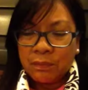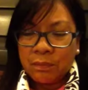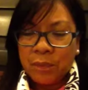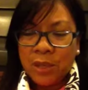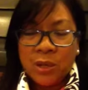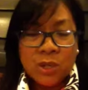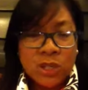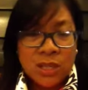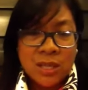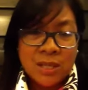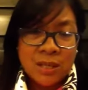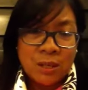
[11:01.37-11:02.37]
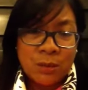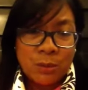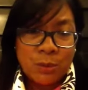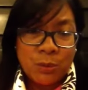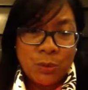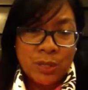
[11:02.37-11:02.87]
because she needs a little
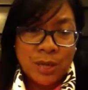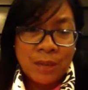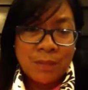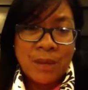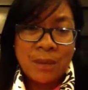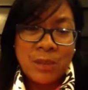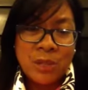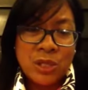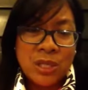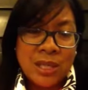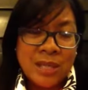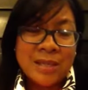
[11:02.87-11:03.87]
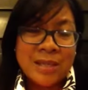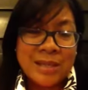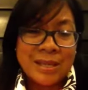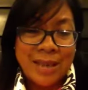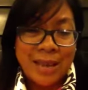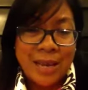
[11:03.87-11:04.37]
bit more time, that means she needs to
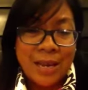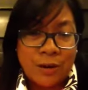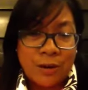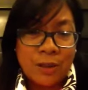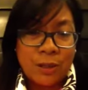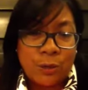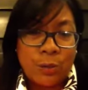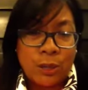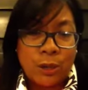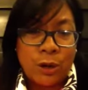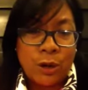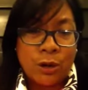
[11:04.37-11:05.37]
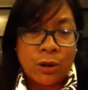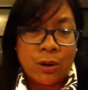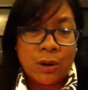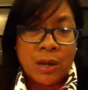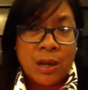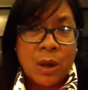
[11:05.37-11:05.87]
stay here a little bit longer.
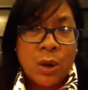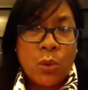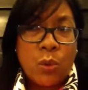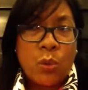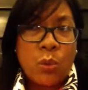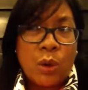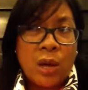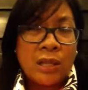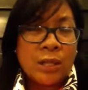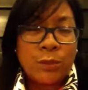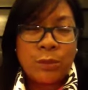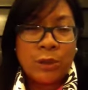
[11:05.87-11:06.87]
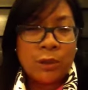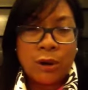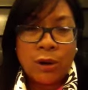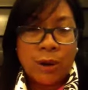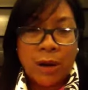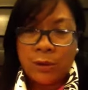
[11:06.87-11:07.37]
A little bit
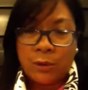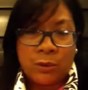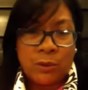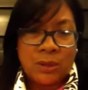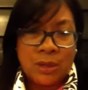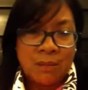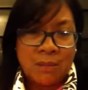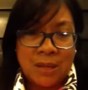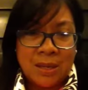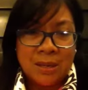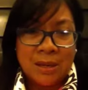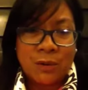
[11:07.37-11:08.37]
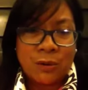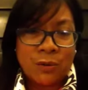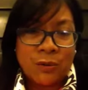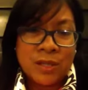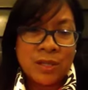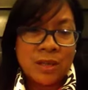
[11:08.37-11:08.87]
longer, I don't know what that means. I don't know if
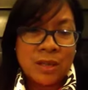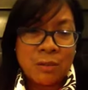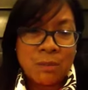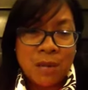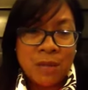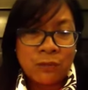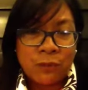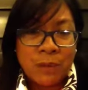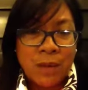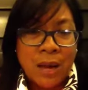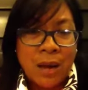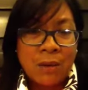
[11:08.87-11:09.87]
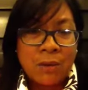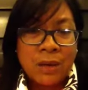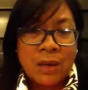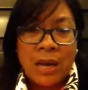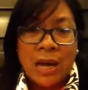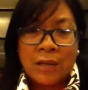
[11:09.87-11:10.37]
it's another month from now,
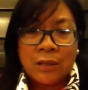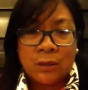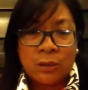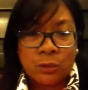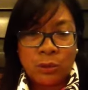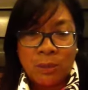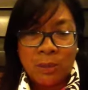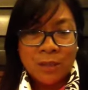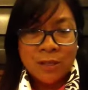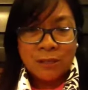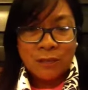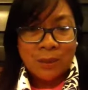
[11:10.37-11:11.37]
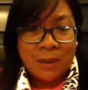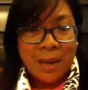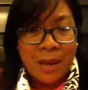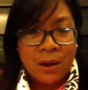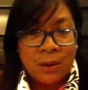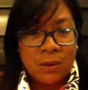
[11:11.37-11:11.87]
another 3 months from
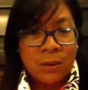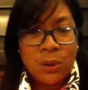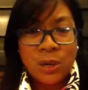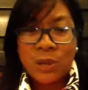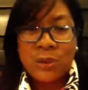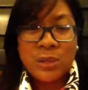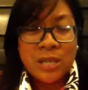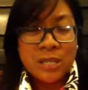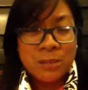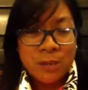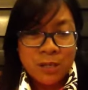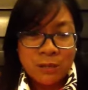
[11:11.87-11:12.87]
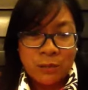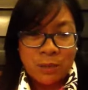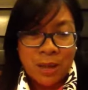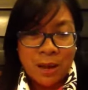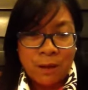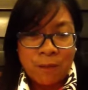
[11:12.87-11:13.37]
now, or another 6 months from
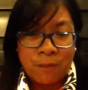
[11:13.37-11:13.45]
now.